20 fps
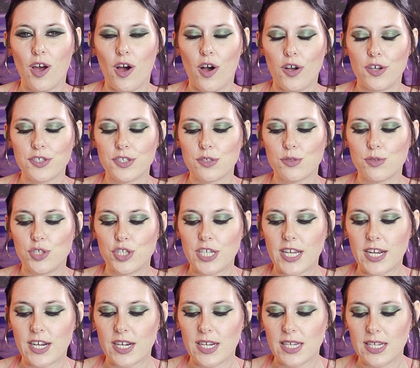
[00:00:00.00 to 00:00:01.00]
Also,
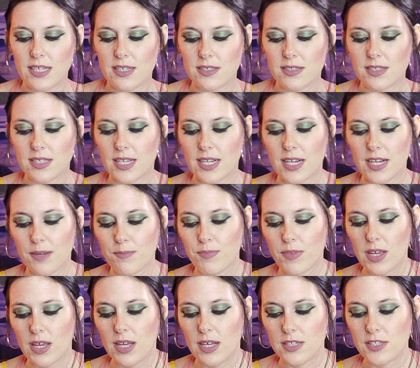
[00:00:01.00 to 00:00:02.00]
charity is here.
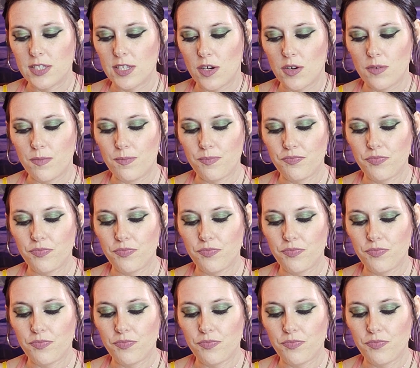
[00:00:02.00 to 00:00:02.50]
So